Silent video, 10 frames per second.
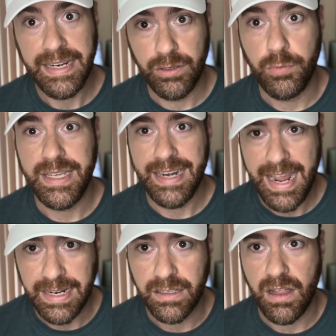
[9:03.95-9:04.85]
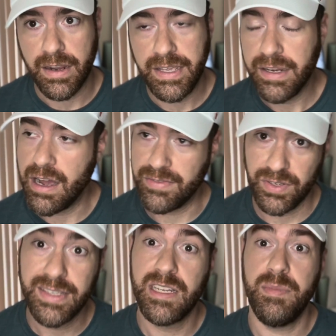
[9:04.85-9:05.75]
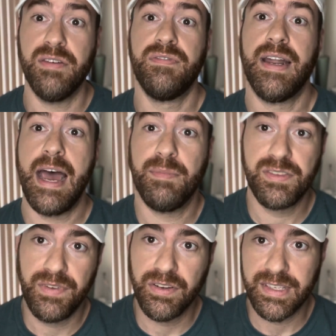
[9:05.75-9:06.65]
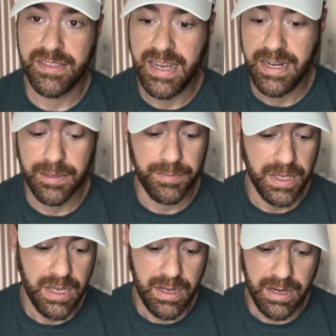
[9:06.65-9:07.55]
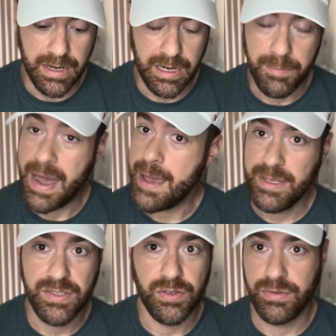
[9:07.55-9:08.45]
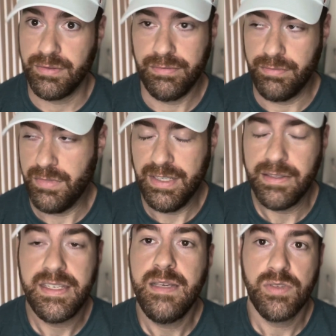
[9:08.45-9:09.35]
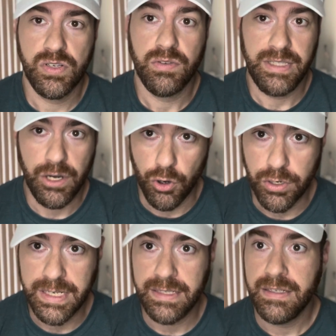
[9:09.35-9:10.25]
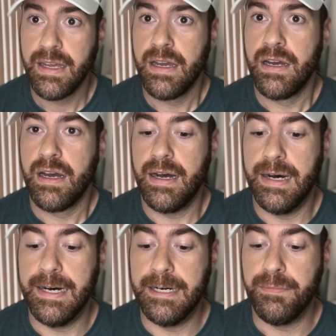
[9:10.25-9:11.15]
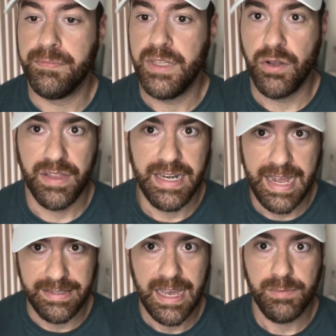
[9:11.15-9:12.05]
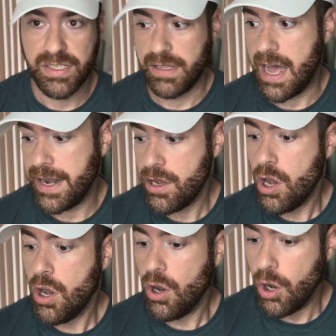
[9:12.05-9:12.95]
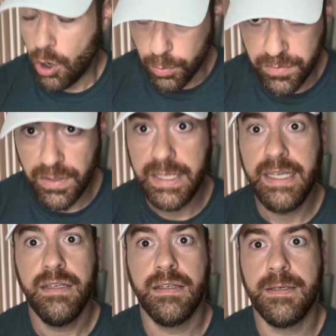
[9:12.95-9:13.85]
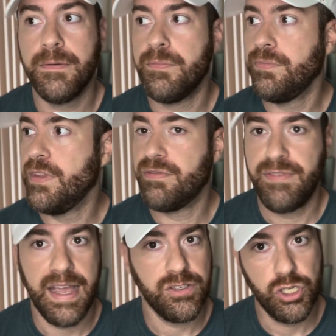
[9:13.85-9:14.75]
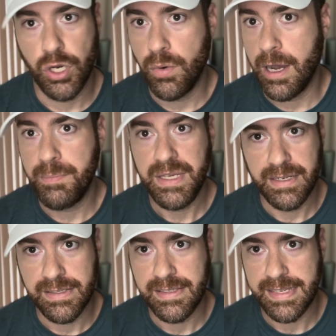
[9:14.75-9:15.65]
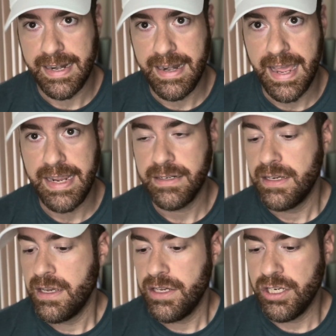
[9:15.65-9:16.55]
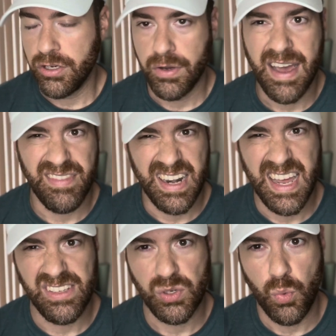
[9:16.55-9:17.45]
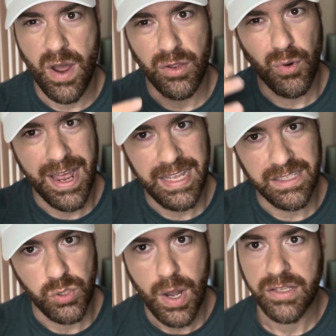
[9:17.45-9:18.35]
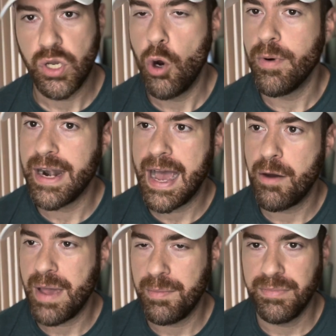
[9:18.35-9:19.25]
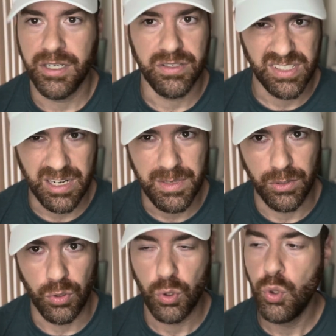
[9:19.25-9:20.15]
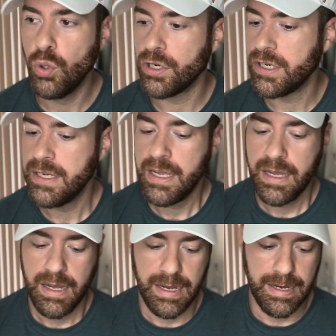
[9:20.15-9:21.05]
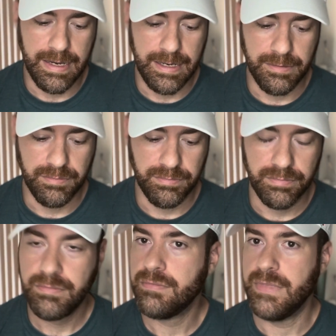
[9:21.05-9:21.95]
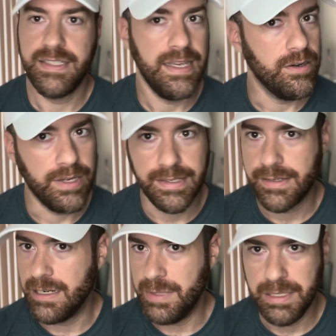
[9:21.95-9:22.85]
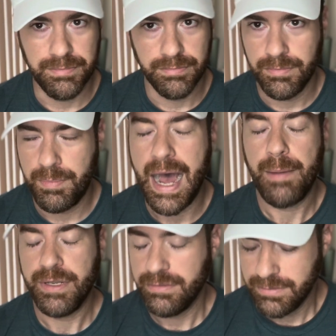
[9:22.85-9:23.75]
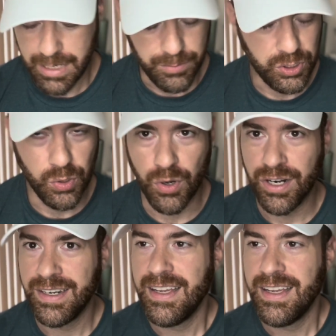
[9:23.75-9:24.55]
It'll be an 8 o'clock kickoff. So that's going to be a fun atmosphere at the stadium. The team certainly earned it. The nighttime slot. Hopefully the fans show up because it's at night. You'll have that nicer weather. We're heading into October now. It's going to be a little cooler. The tailgate's going to be popping, I'm sure.